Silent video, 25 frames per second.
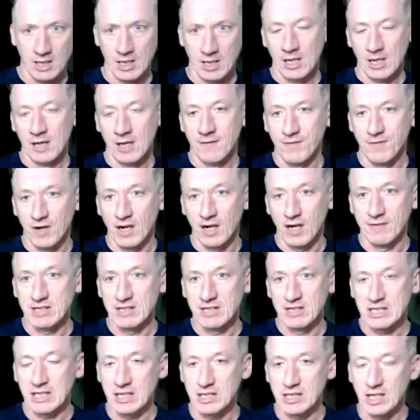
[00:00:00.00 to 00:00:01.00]
5 or
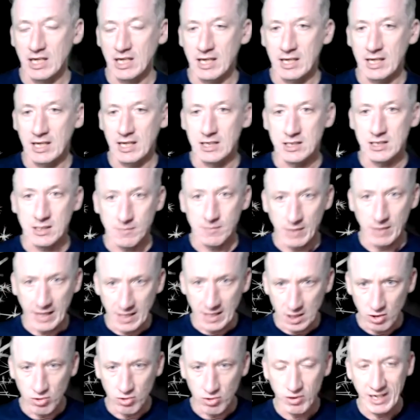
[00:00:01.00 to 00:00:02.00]
6 years,
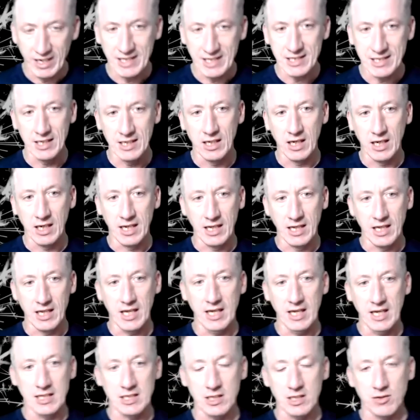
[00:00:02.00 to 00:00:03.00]
increasingly,
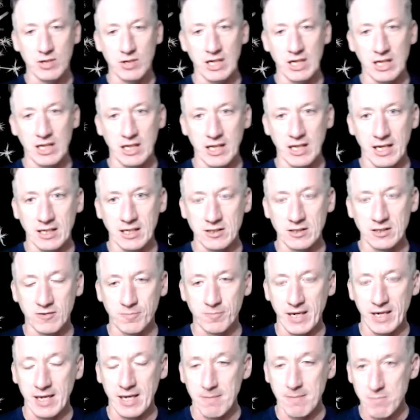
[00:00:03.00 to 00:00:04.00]
these 3 things have
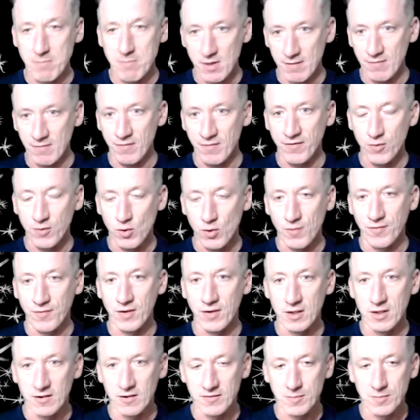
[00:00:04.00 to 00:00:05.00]
been in the
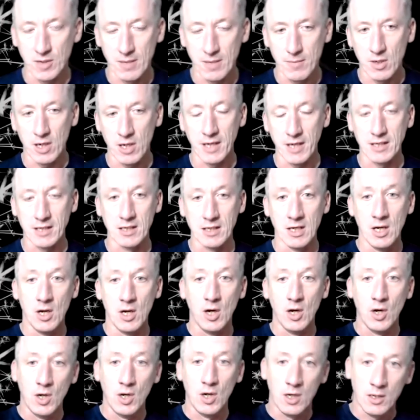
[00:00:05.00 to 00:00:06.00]
forefront of my mind.
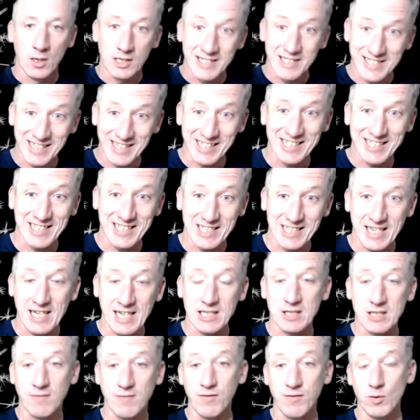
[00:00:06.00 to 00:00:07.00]

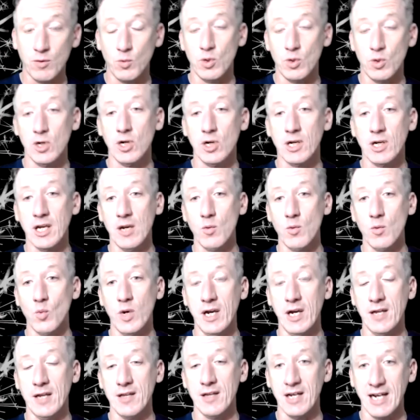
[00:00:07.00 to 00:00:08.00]
Success for working
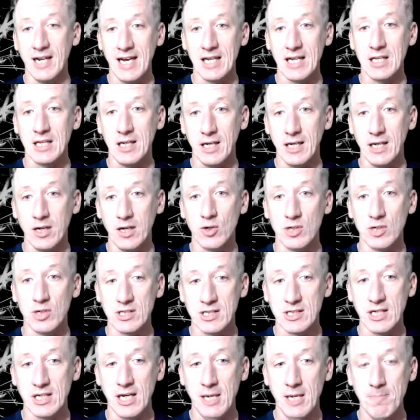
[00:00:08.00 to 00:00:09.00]
with an athlete or a
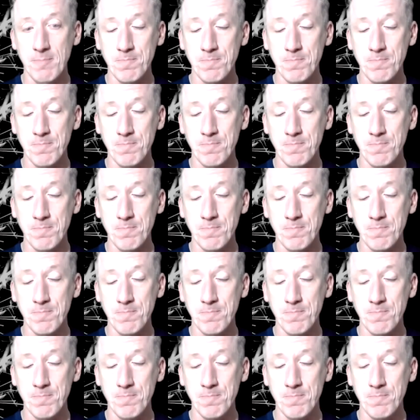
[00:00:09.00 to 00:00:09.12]
team.